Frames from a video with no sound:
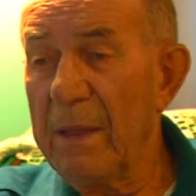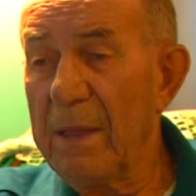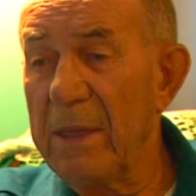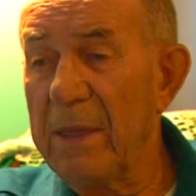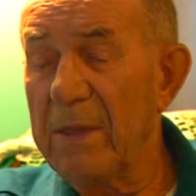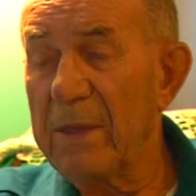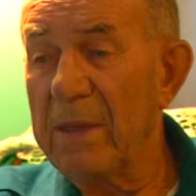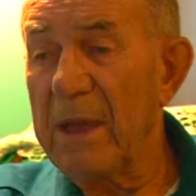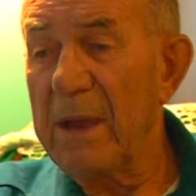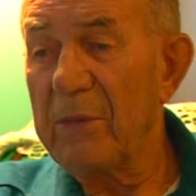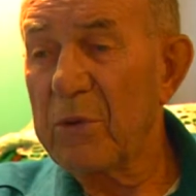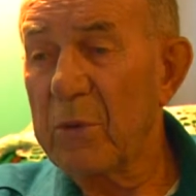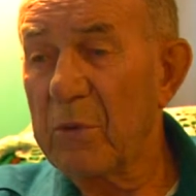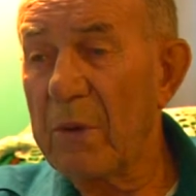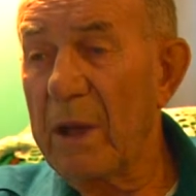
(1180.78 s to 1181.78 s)
He said,
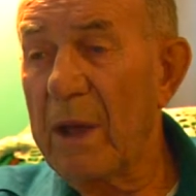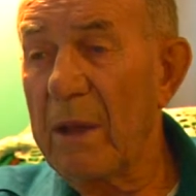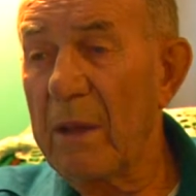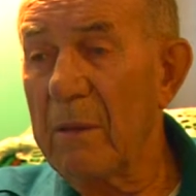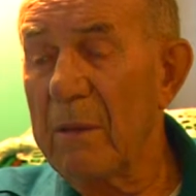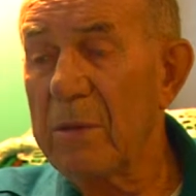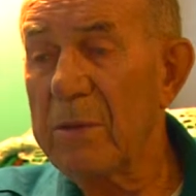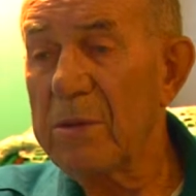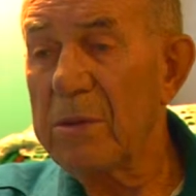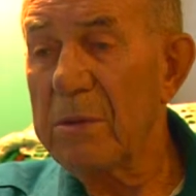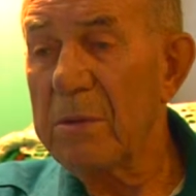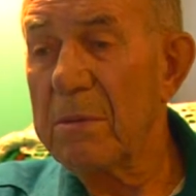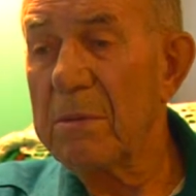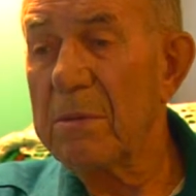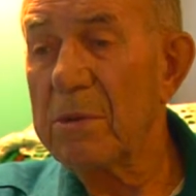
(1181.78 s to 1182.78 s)
after a while,
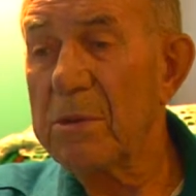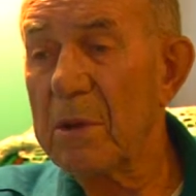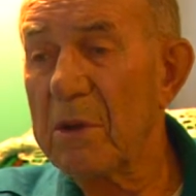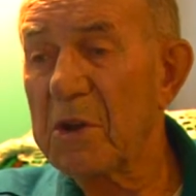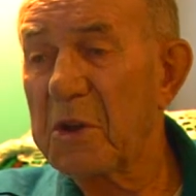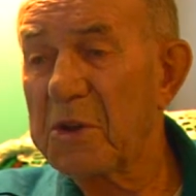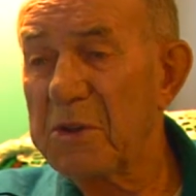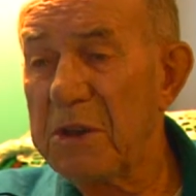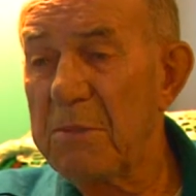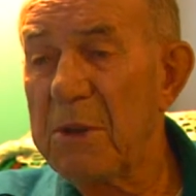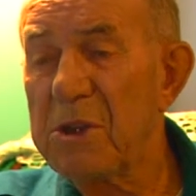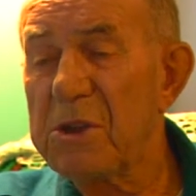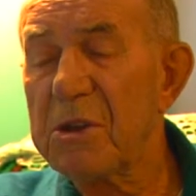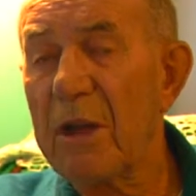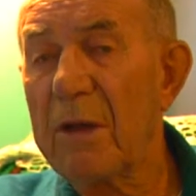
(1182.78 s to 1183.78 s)
shuckers should be
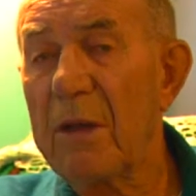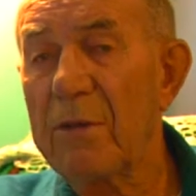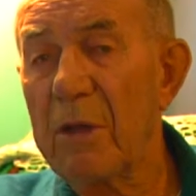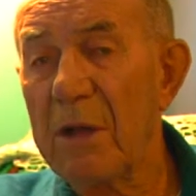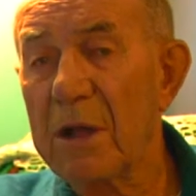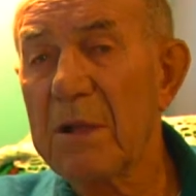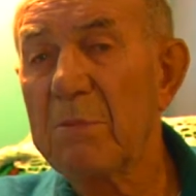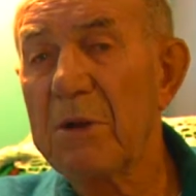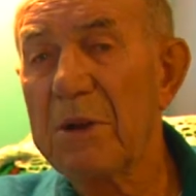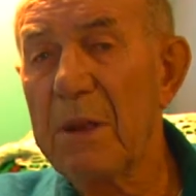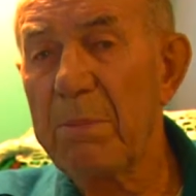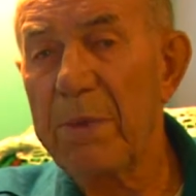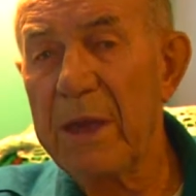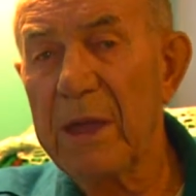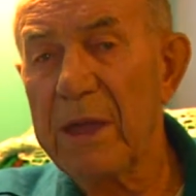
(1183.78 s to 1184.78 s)
knocking with a
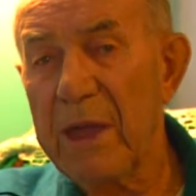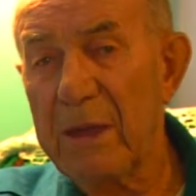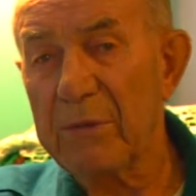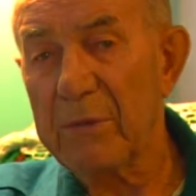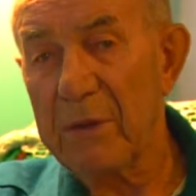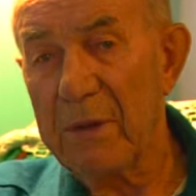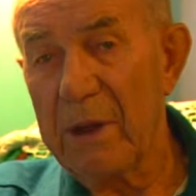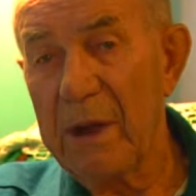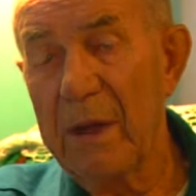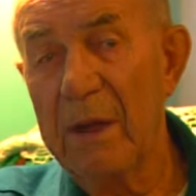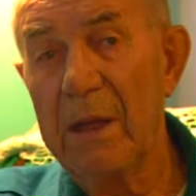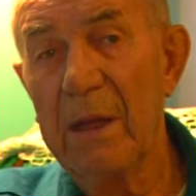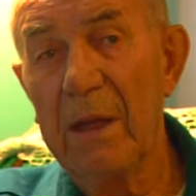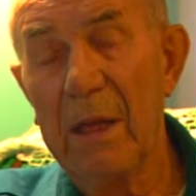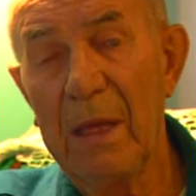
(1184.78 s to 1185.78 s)
pick after down.
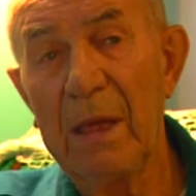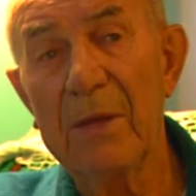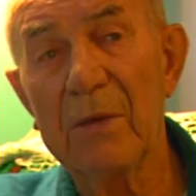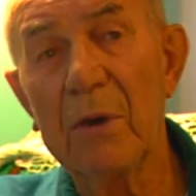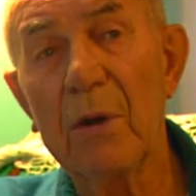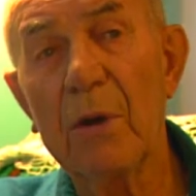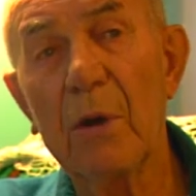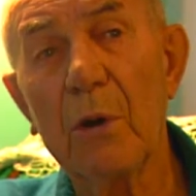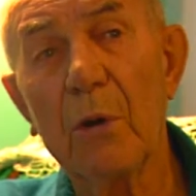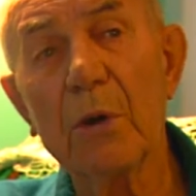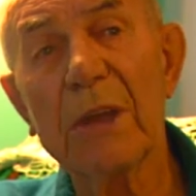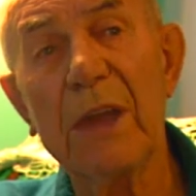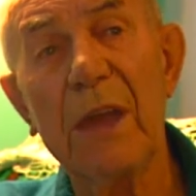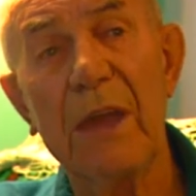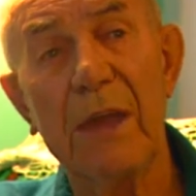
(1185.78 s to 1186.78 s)
I said, oh,
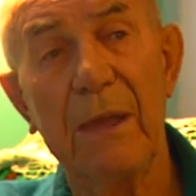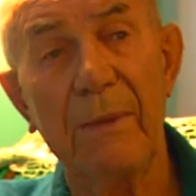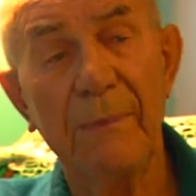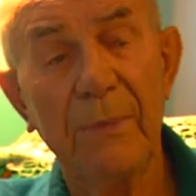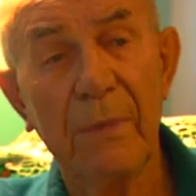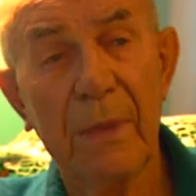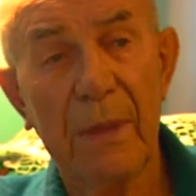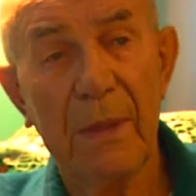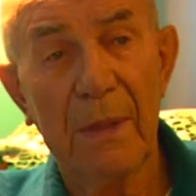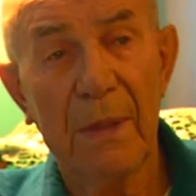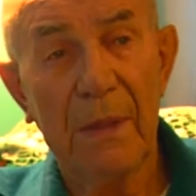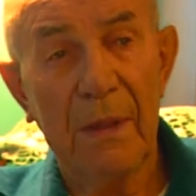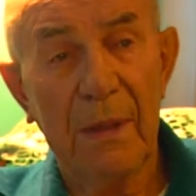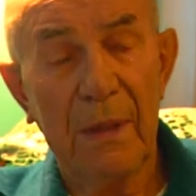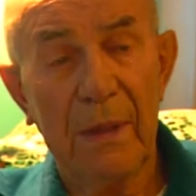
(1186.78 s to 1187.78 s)
okay.
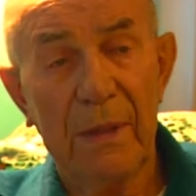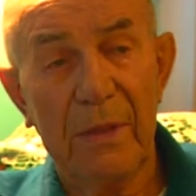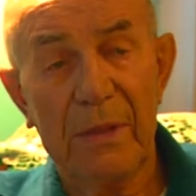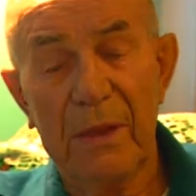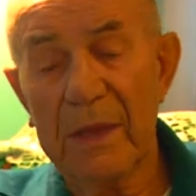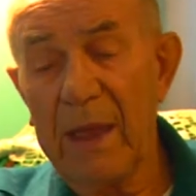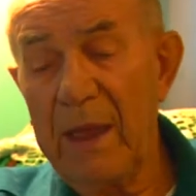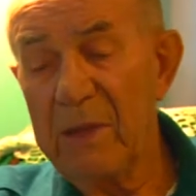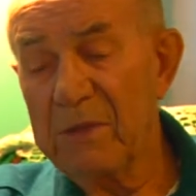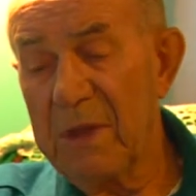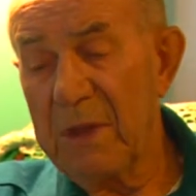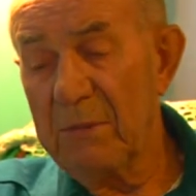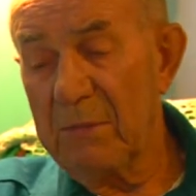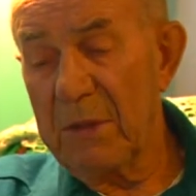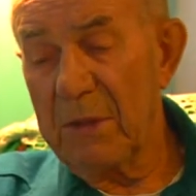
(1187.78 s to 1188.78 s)
Then the guy
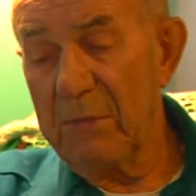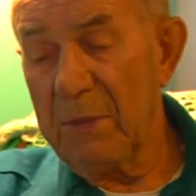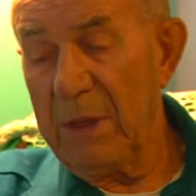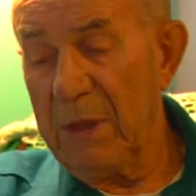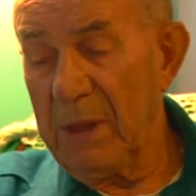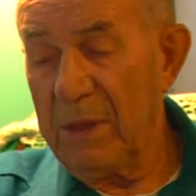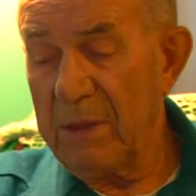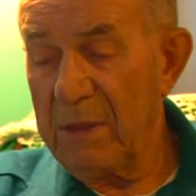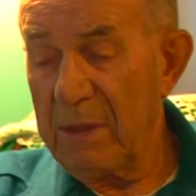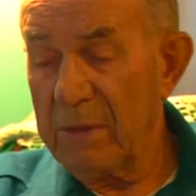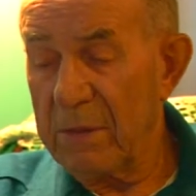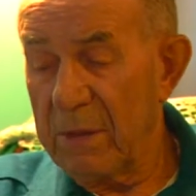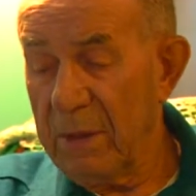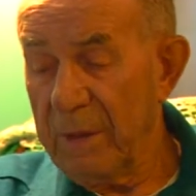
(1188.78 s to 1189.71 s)
sitting with me, he said,